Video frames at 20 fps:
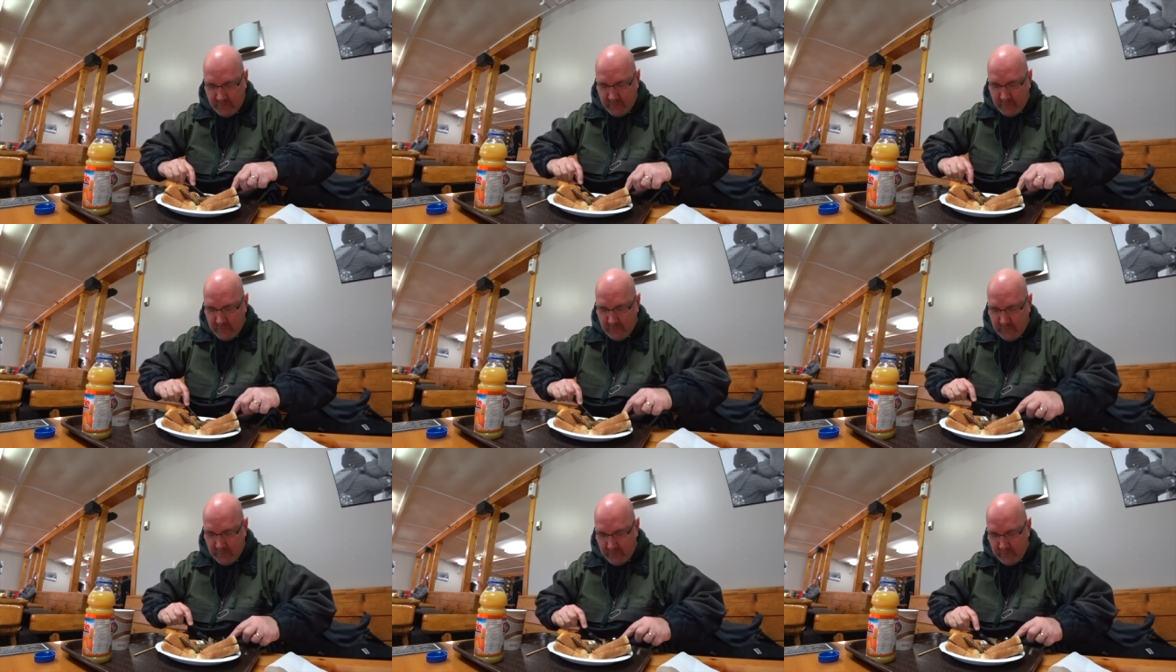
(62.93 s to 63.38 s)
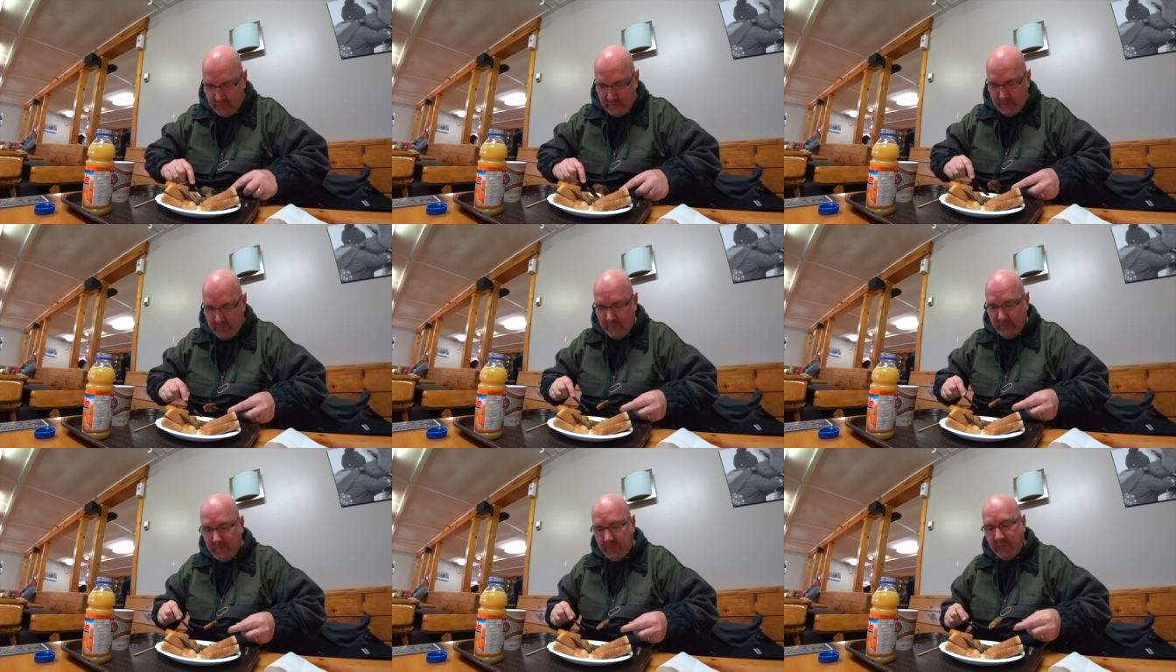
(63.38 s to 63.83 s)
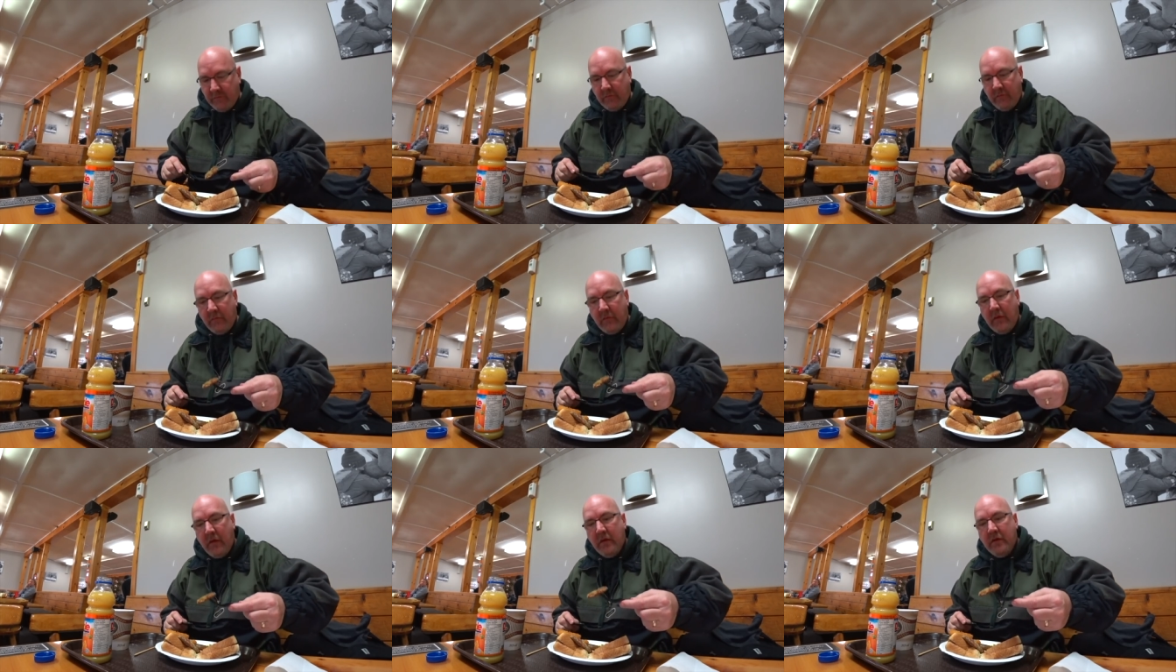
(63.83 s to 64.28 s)
he is sitting there
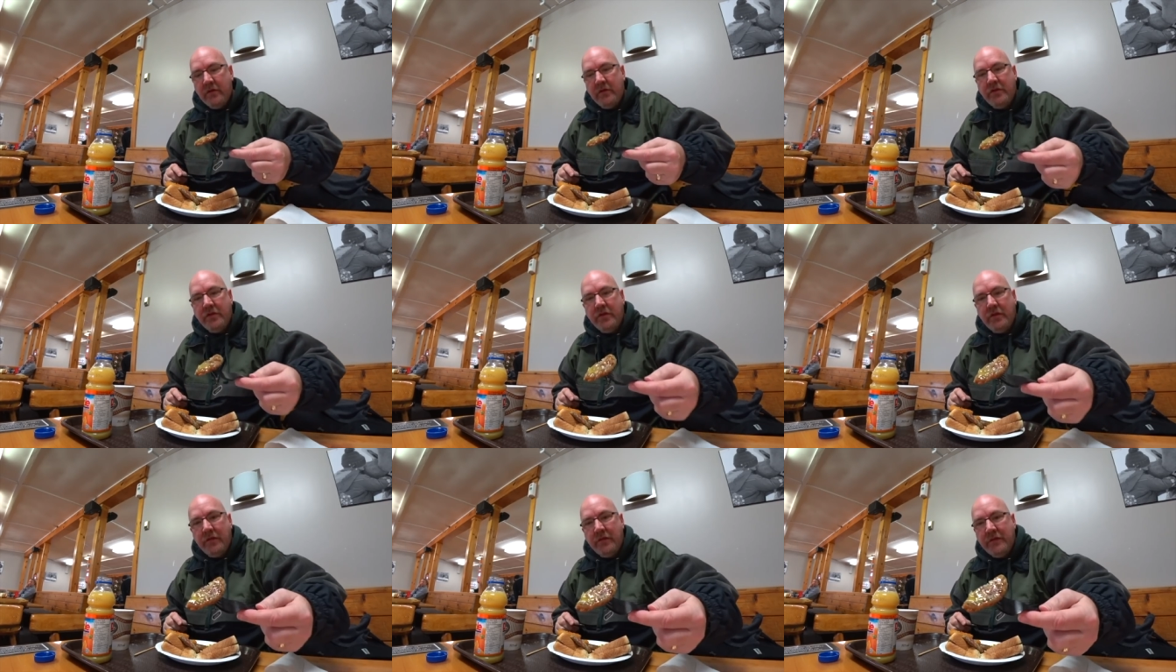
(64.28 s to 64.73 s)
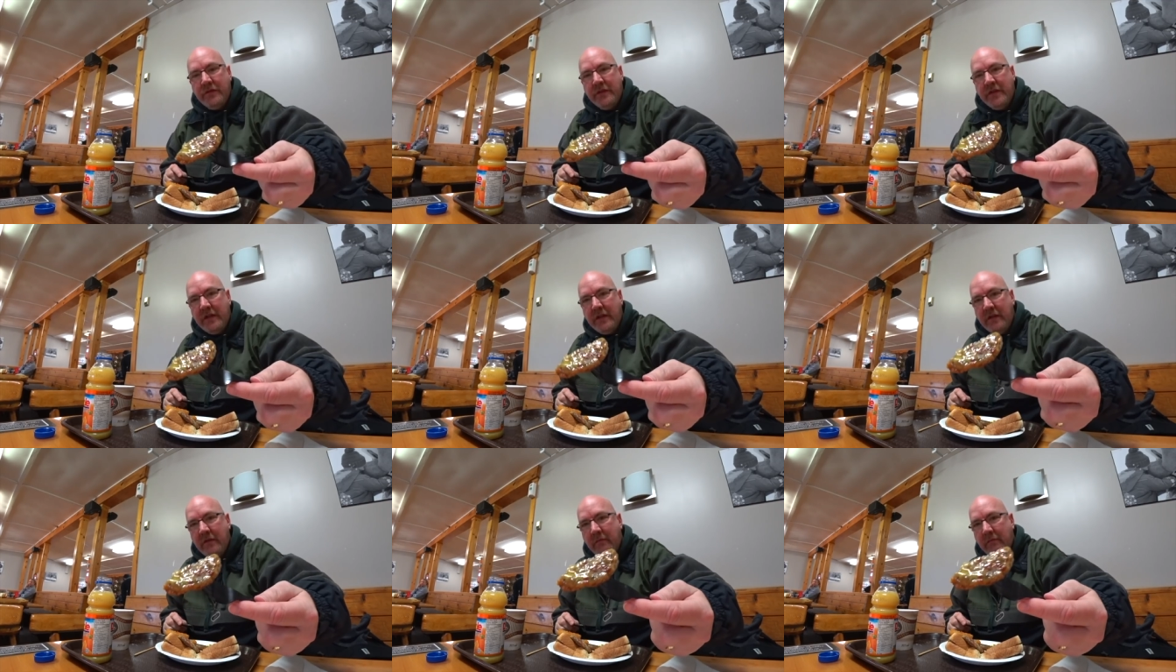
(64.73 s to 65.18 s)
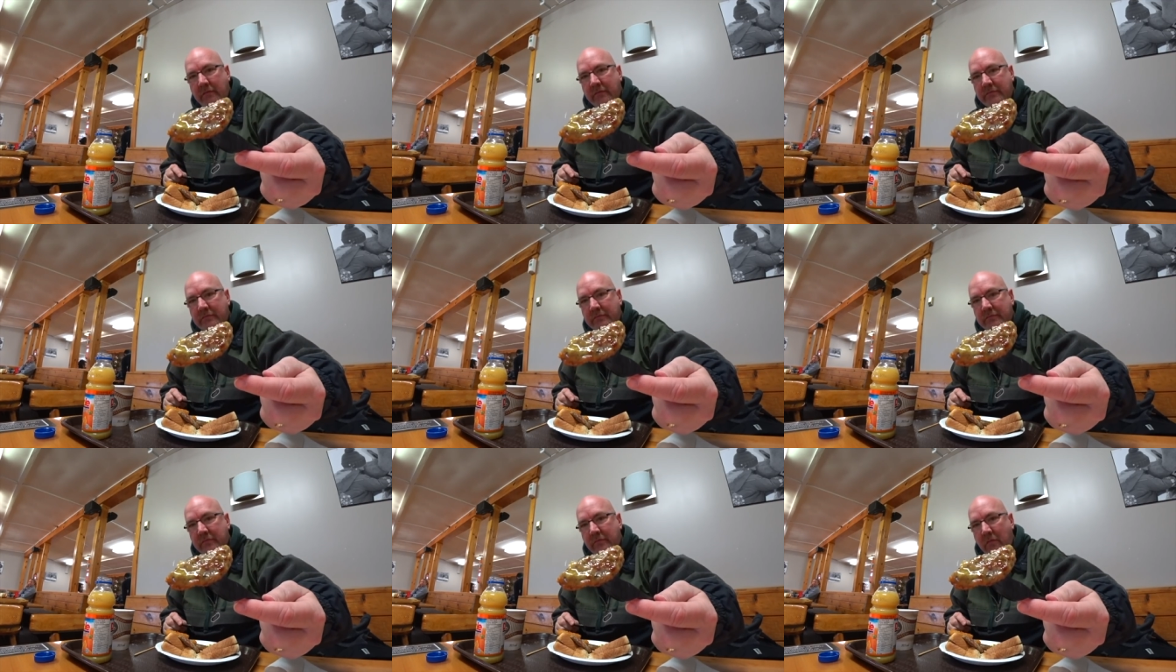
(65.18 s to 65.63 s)
by himself eating
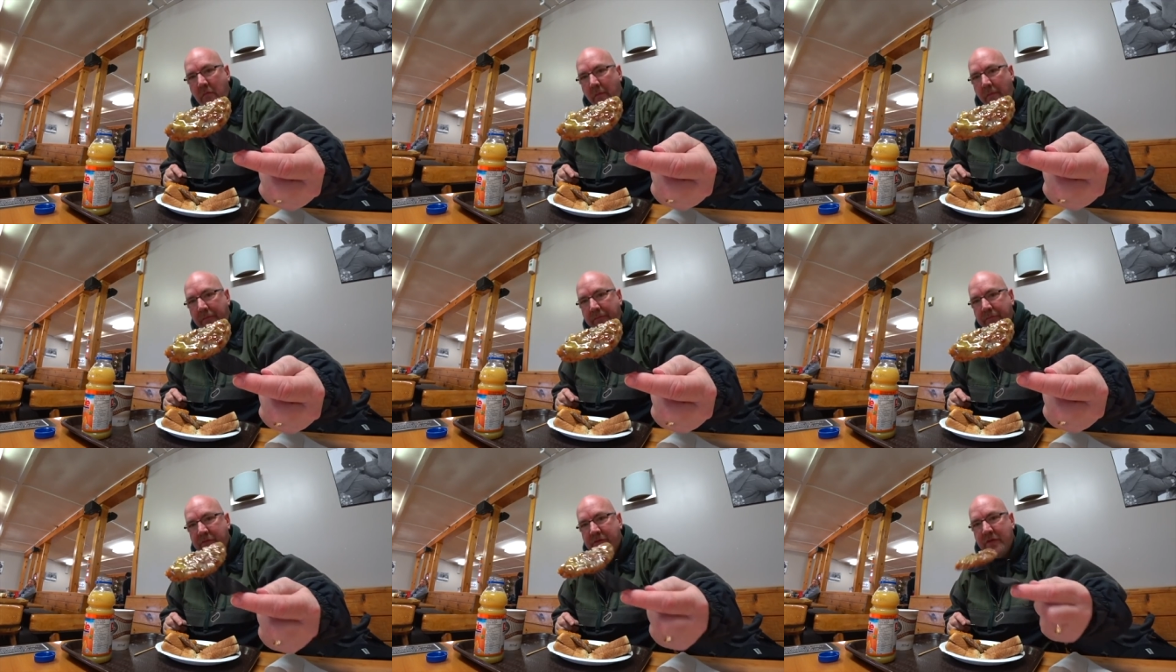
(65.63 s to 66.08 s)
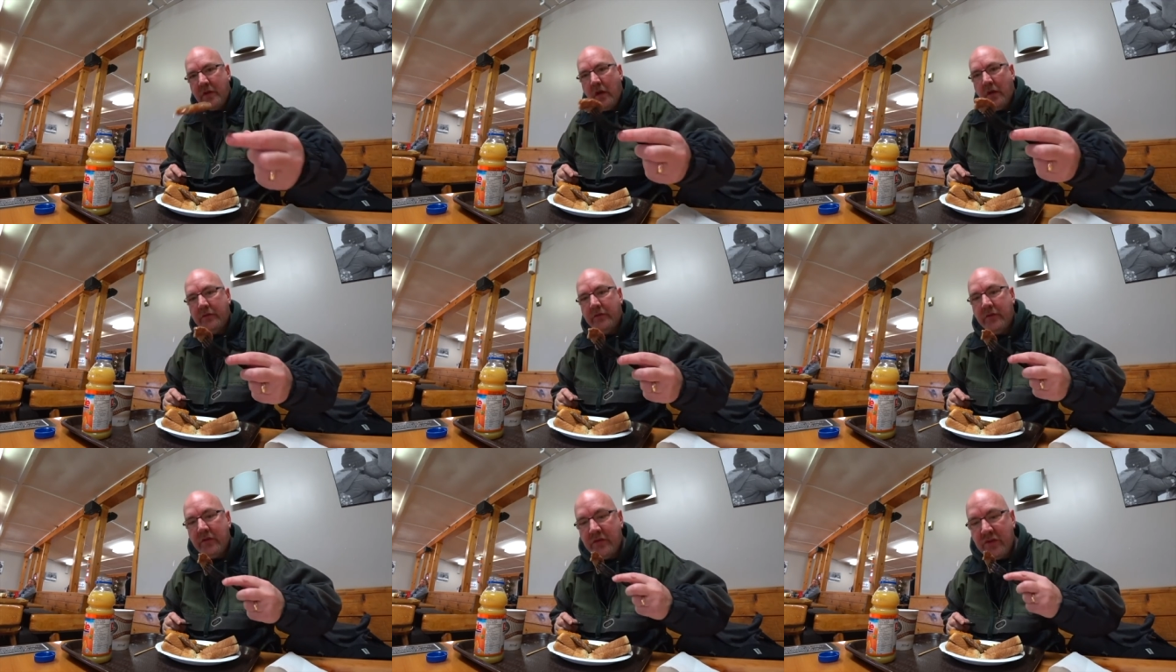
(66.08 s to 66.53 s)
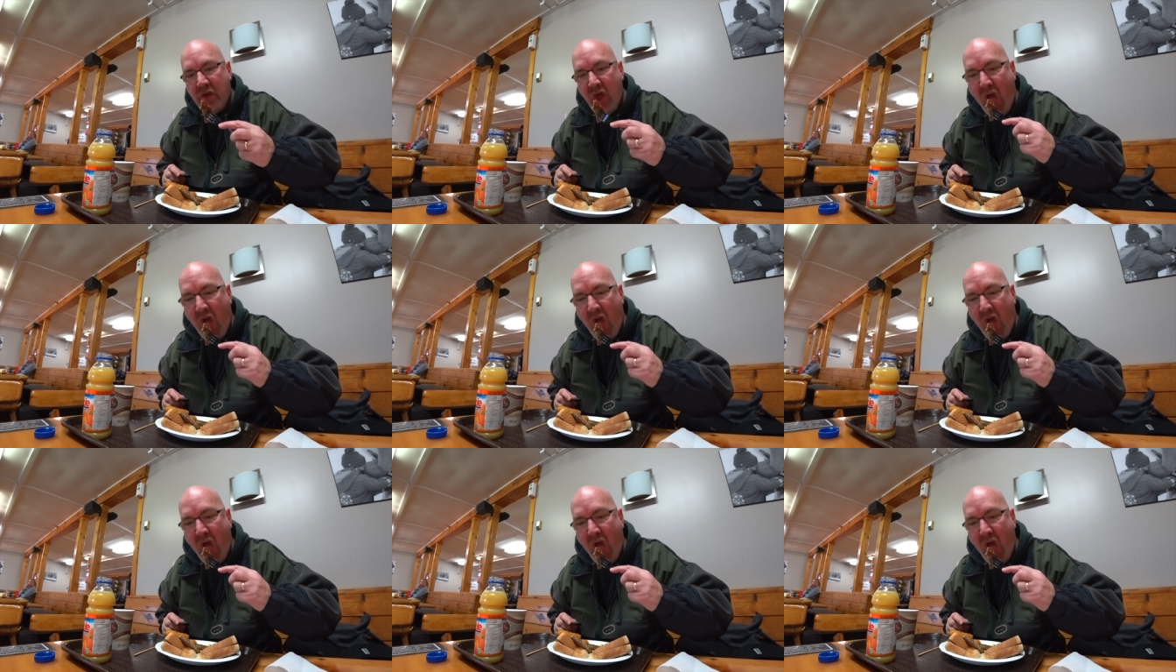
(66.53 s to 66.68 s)
breakfast. It's so sad.